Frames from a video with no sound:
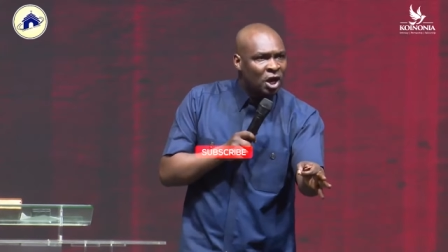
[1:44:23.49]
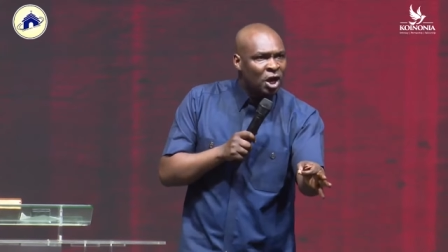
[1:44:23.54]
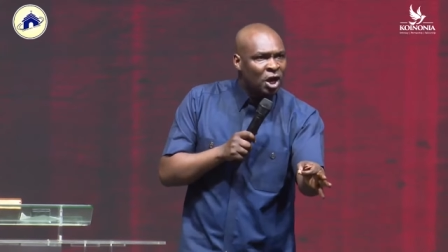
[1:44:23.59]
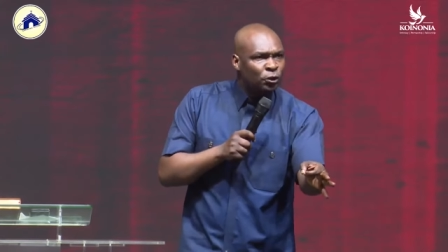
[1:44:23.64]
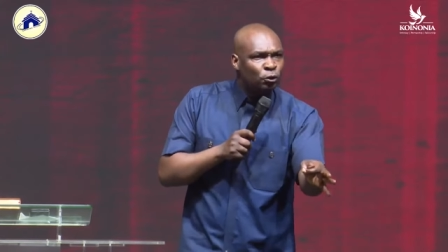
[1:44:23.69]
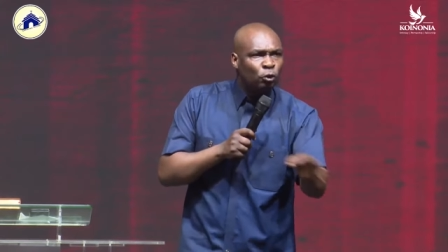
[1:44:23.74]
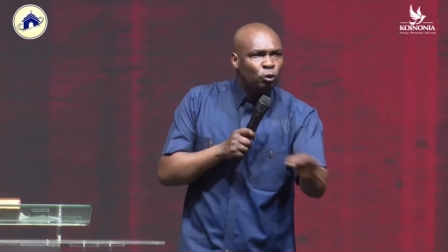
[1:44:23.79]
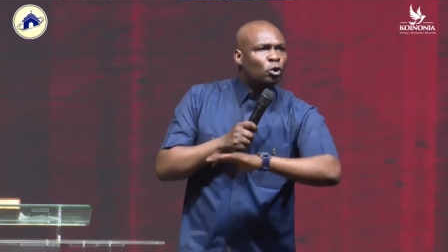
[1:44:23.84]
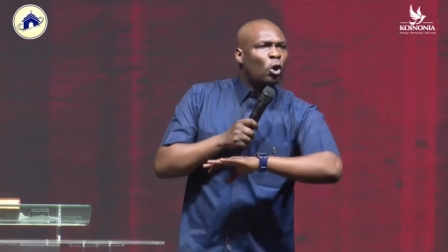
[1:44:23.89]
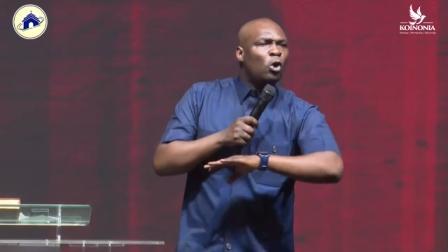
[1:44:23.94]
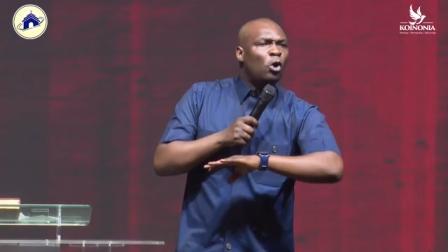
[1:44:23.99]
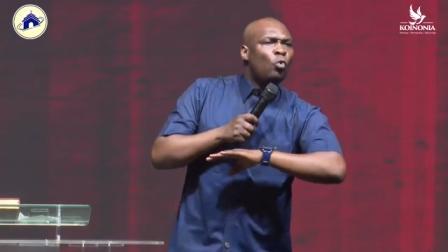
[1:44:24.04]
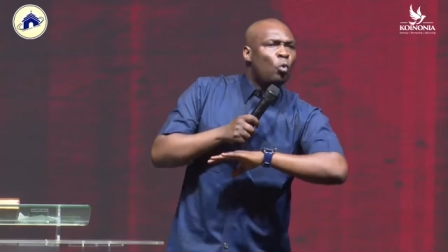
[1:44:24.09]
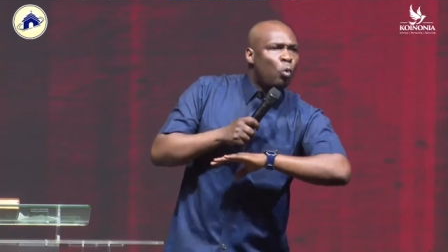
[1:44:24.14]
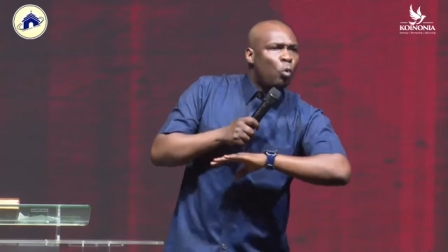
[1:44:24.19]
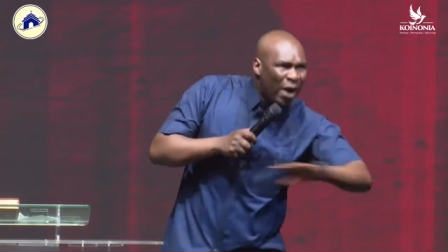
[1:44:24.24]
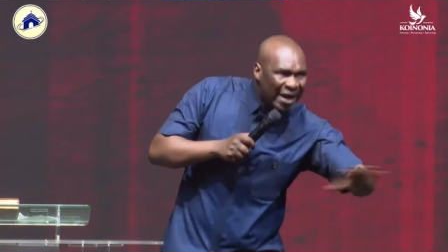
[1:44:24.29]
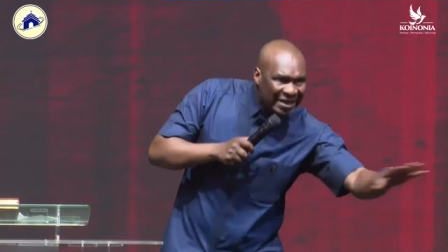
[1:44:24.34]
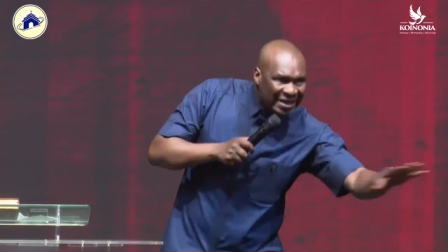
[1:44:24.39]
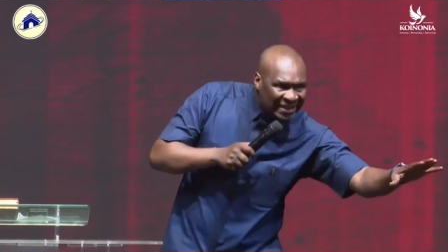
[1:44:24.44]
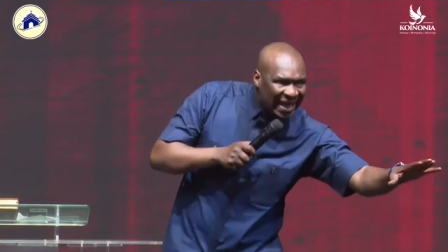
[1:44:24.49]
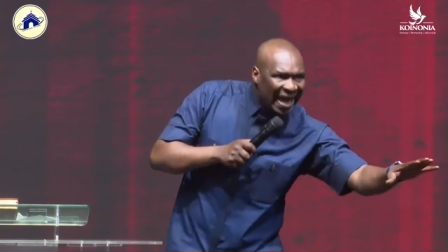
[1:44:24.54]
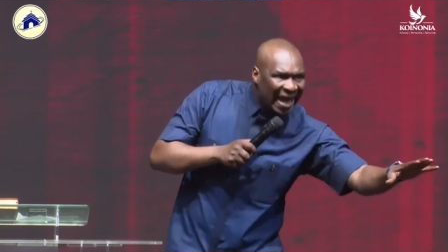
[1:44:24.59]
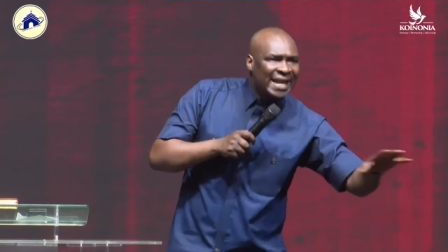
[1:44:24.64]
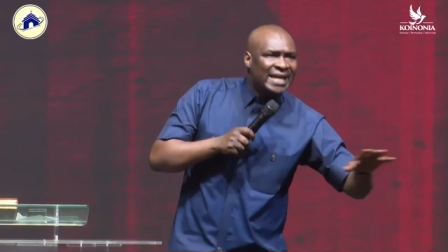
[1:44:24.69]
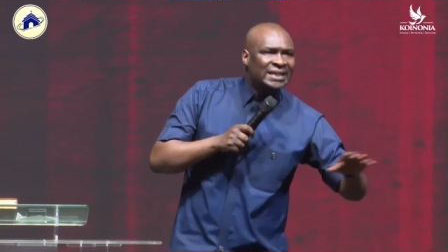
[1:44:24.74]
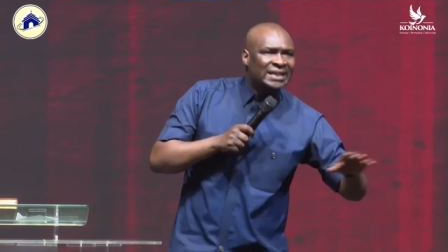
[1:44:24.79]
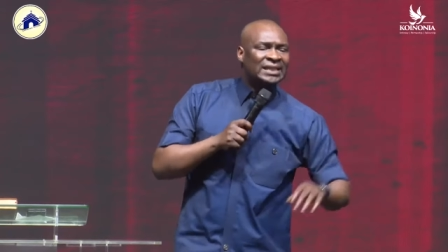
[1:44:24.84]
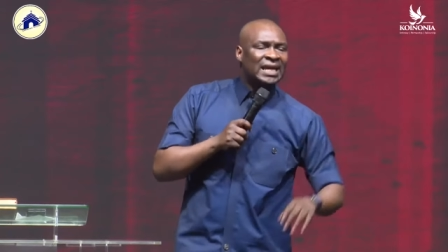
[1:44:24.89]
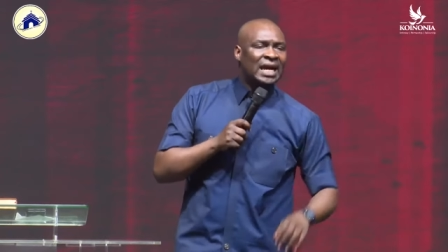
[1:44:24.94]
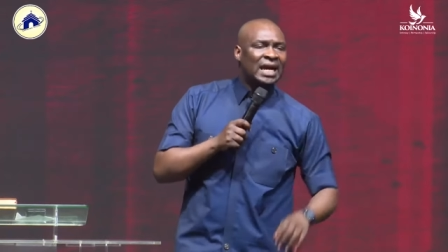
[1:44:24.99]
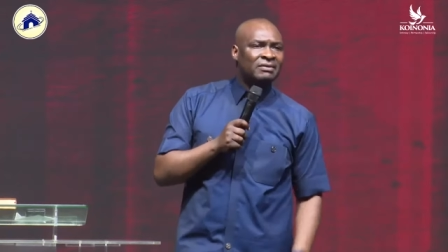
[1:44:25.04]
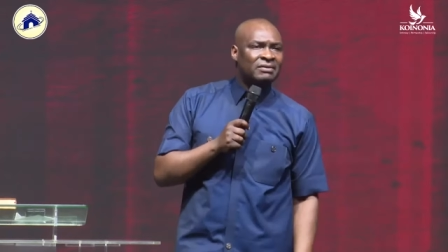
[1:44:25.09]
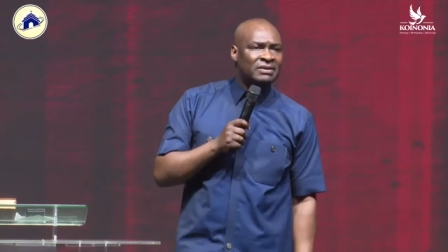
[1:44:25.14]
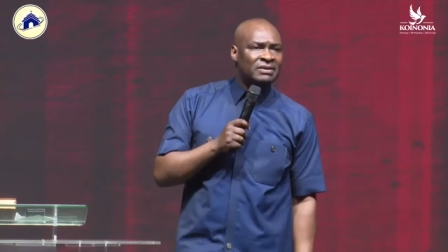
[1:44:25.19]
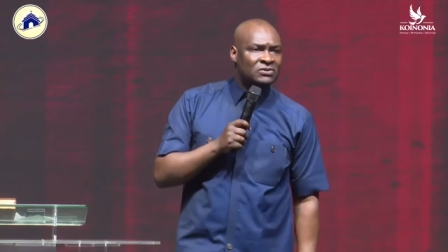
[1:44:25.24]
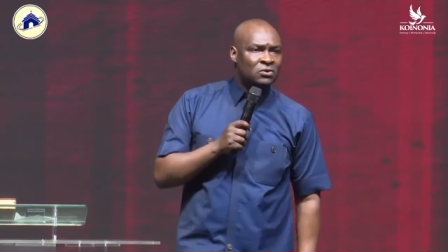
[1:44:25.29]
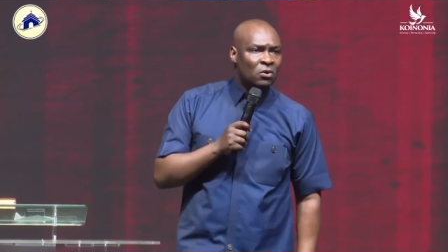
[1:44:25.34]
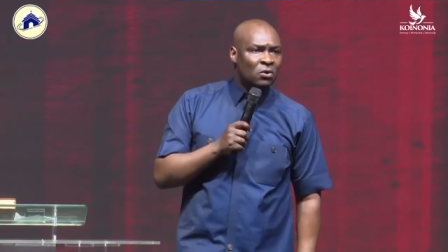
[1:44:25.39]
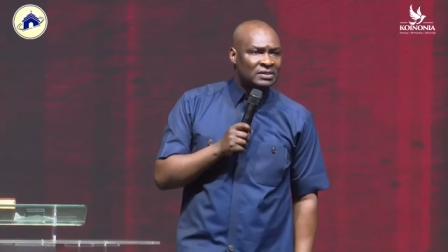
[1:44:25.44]
You don't waste energy and
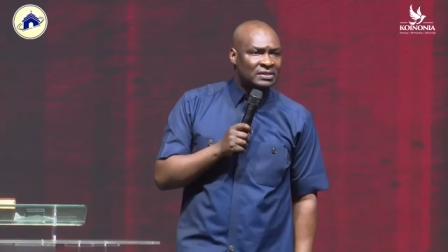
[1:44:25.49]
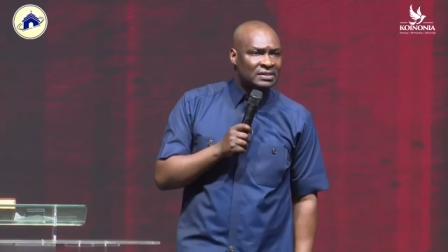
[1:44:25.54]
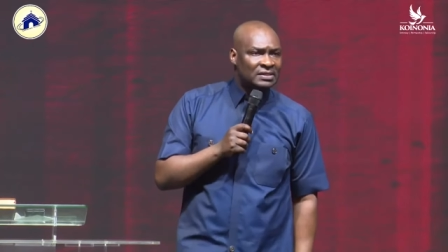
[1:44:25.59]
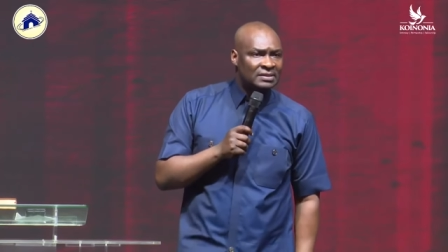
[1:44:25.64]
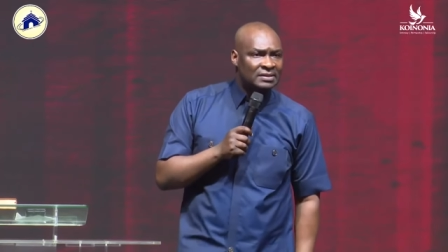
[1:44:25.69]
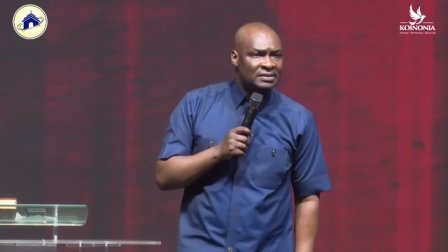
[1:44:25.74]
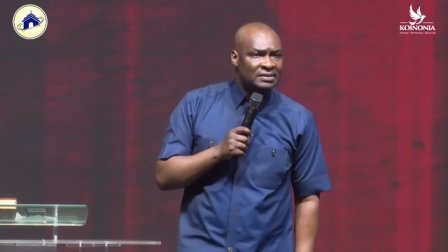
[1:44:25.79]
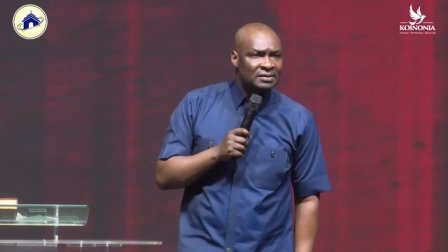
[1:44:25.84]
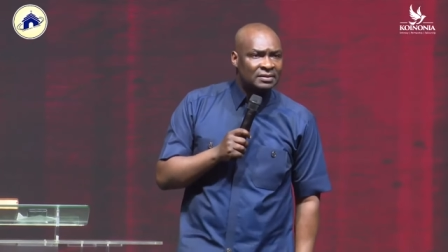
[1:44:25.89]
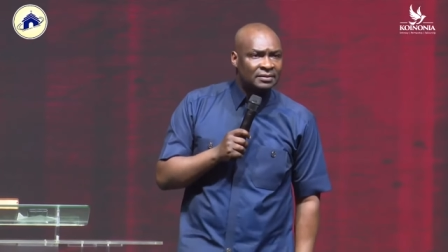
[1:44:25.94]
resources.